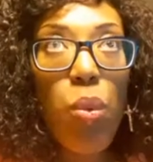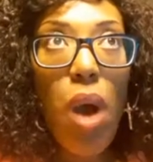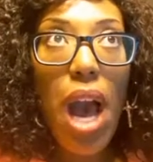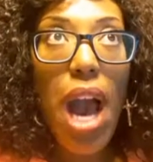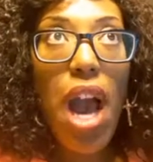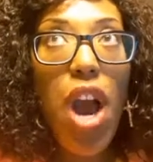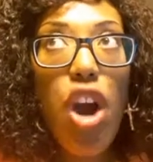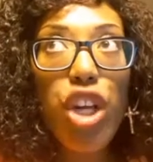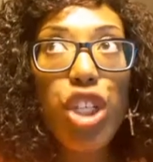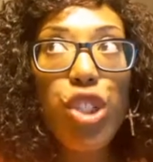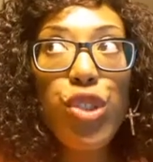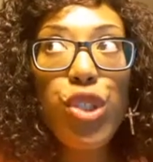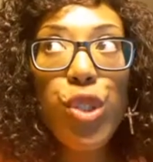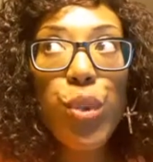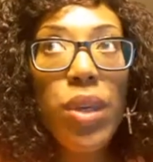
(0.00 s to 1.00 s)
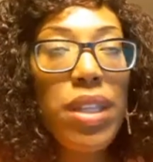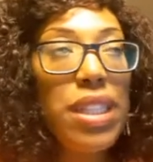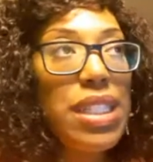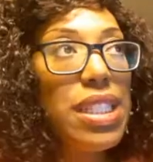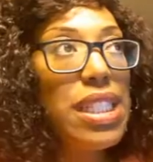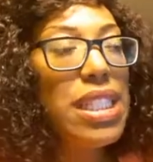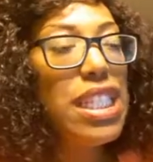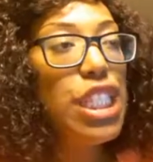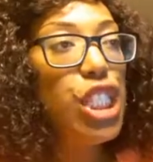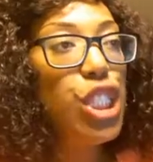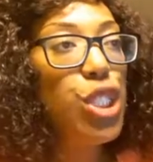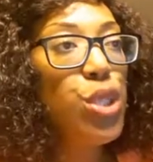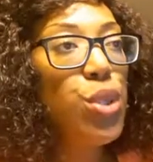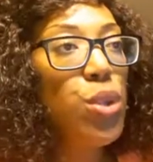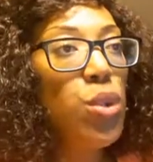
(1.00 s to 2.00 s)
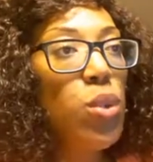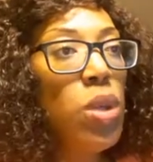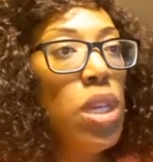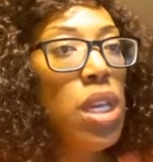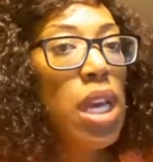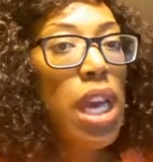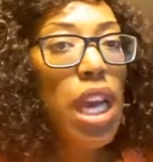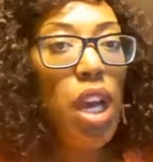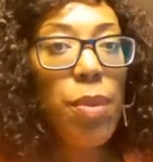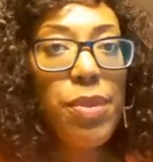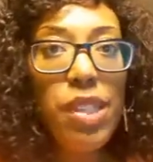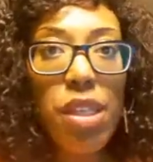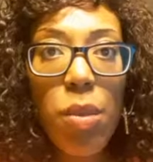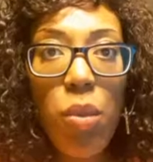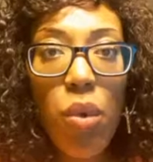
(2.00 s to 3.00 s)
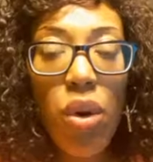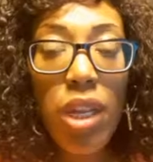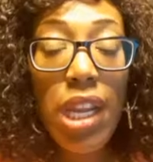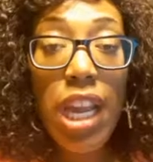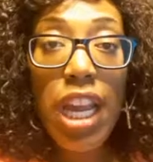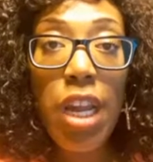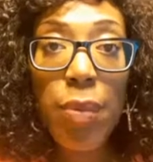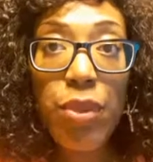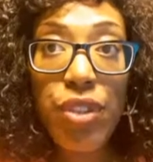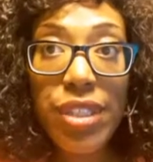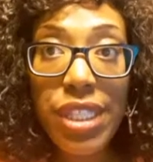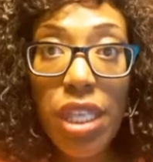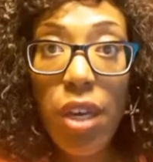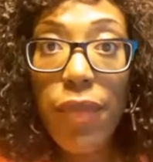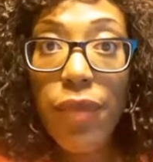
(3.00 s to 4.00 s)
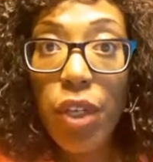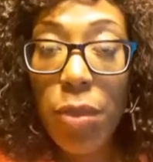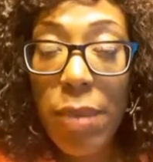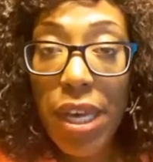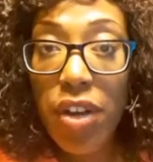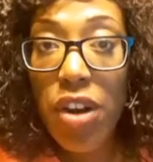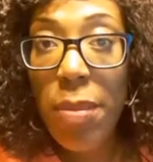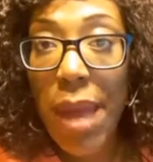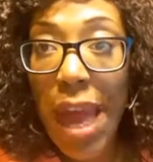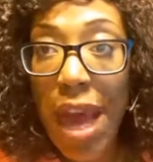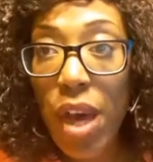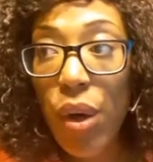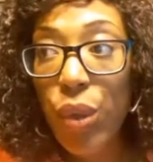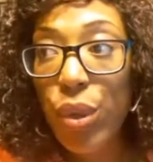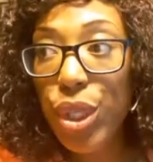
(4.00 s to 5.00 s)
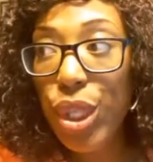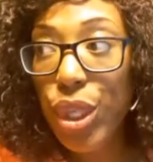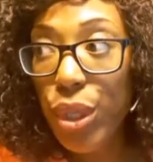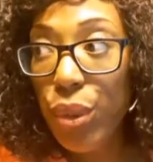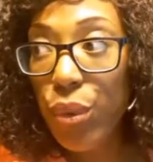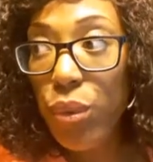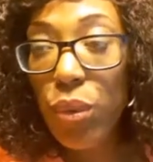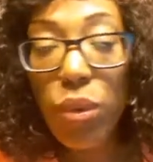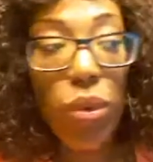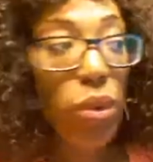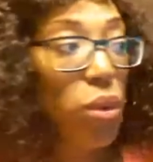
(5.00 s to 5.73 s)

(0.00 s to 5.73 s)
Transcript: Why are you doing this? Is it to help someone or help yourself feel better about you?